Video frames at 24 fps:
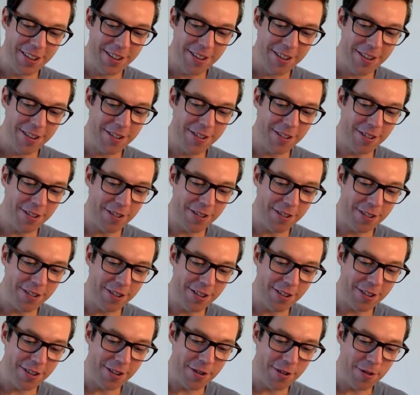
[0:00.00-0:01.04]

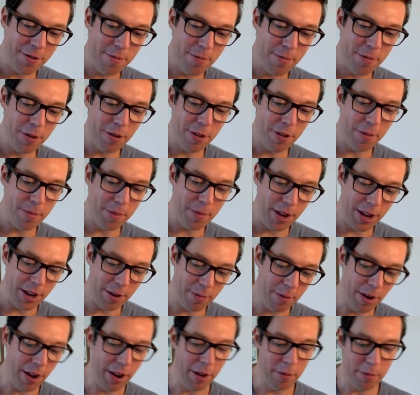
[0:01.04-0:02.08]
doesn't bother
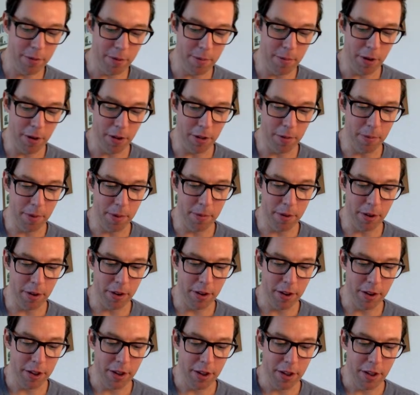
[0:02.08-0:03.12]
me. Well, it will bother me,
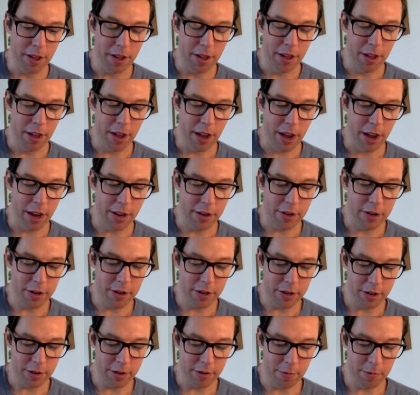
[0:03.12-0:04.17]
but it's
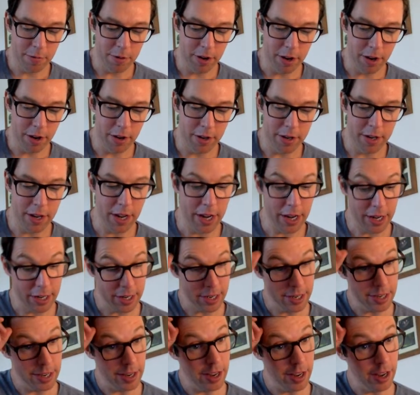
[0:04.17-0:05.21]
just one of those
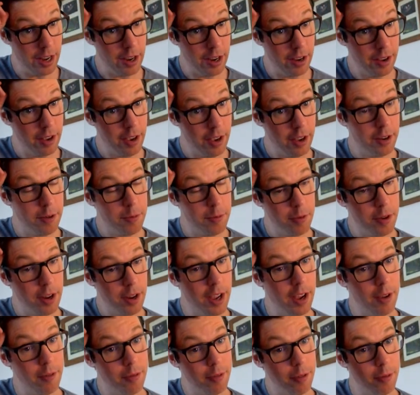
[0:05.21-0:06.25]
things. It's like I don't want
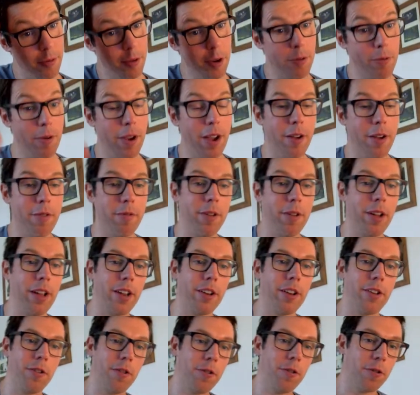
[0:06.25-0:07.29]
to have the regret of
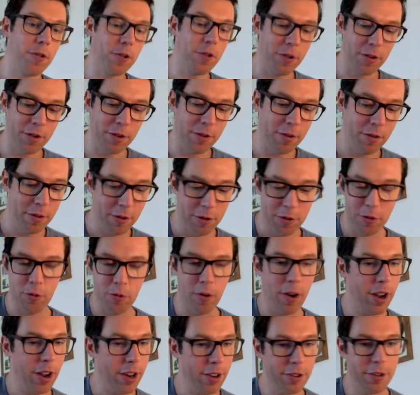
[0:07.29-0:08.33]
like not just
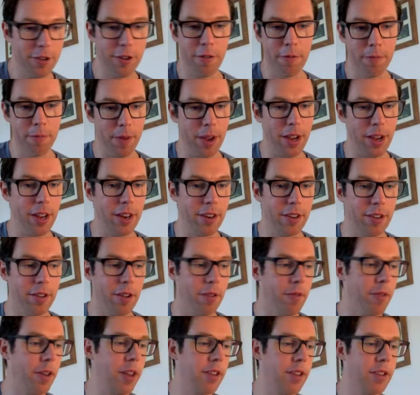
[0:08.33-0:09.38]
trying stuff, making
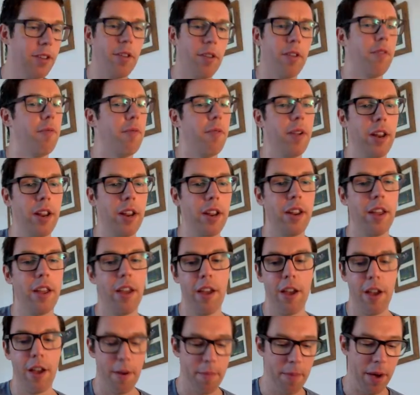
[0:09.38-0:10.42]
stuff, and it's not really
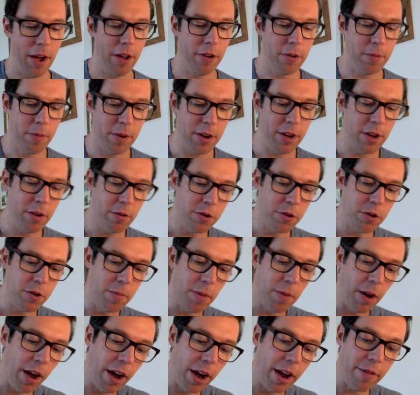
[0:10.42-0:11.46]
about doing
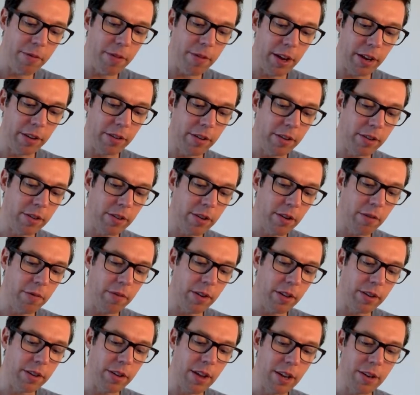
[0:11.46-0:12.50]
YouTube live things and stuff.
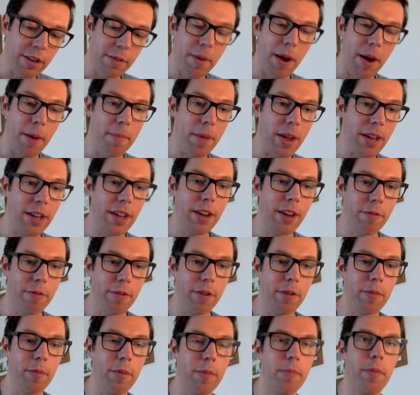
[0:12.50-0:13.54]
It's about making
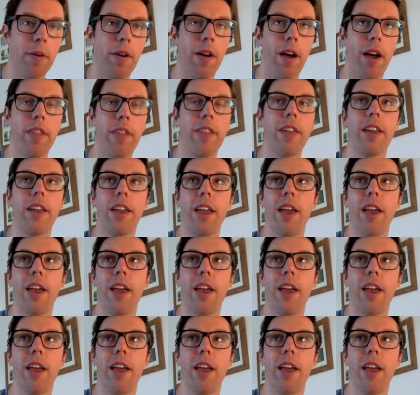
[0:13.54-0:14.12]
films, but I think it